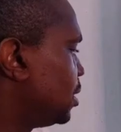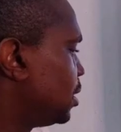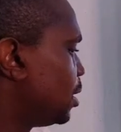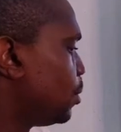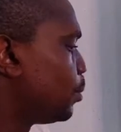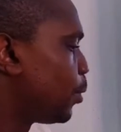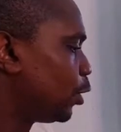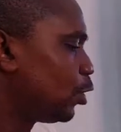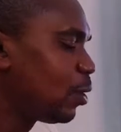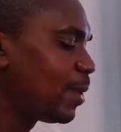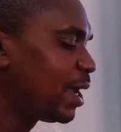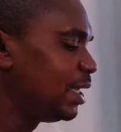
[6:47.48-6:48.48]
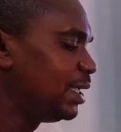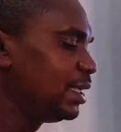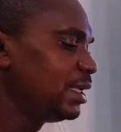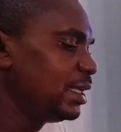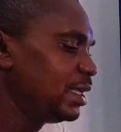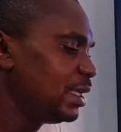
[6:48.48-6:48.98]
But normally,
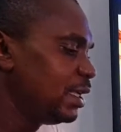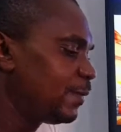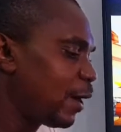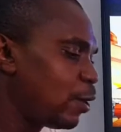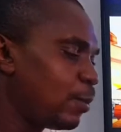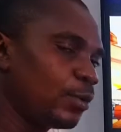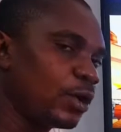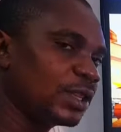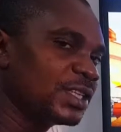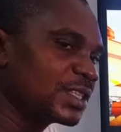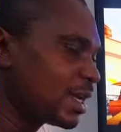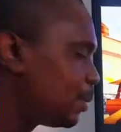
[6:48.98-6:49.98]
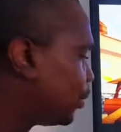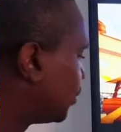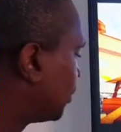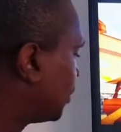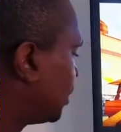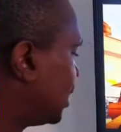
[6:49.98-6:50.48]
if I unplug this
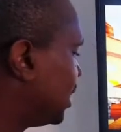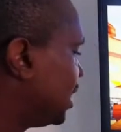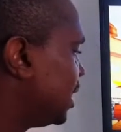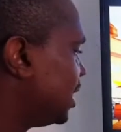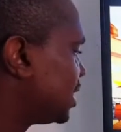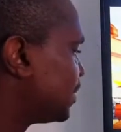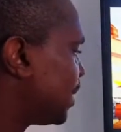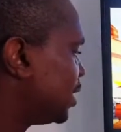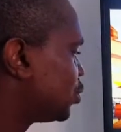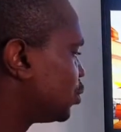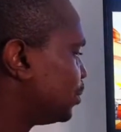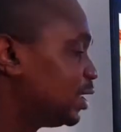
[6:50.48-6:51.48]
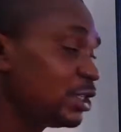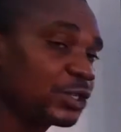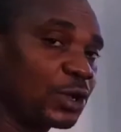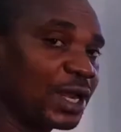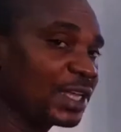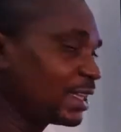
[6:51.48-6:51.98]
cable, it's meant to be
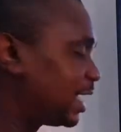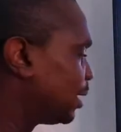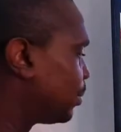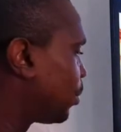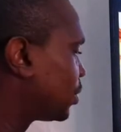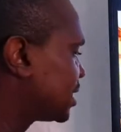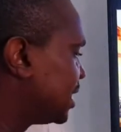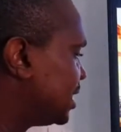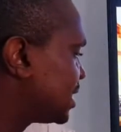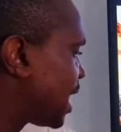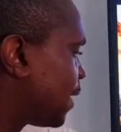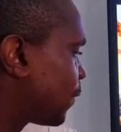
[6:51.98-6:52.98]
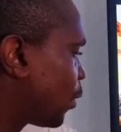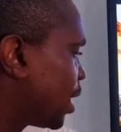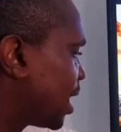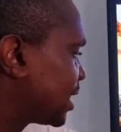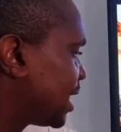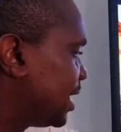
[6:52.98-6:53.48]
disconnected. But since I've
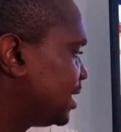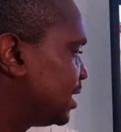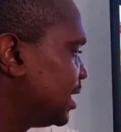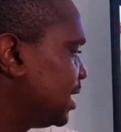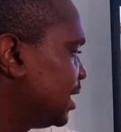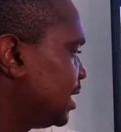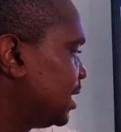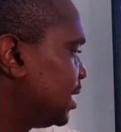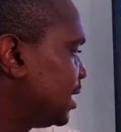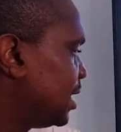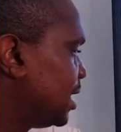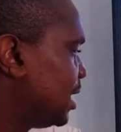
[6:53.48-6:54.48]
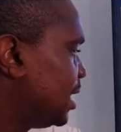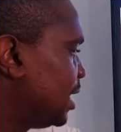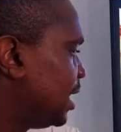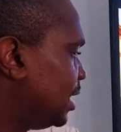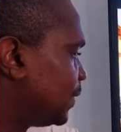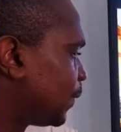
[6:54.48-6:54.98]
connected
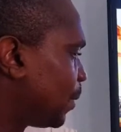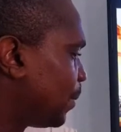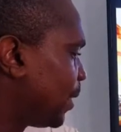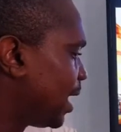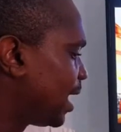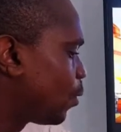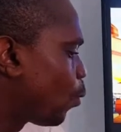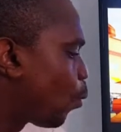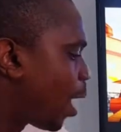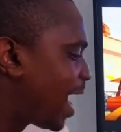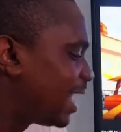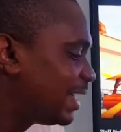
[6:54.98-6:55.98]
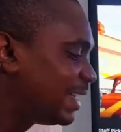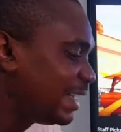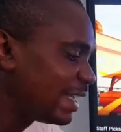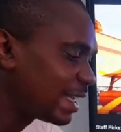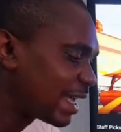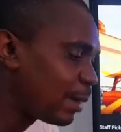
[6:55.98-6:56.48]
it from here, while the
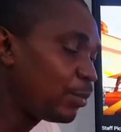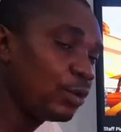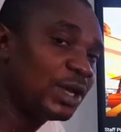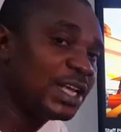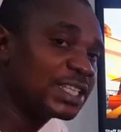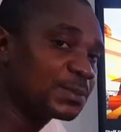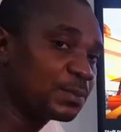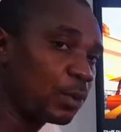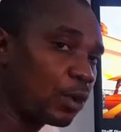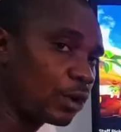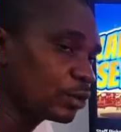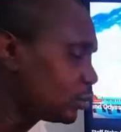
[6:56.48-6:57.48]
cable is plugged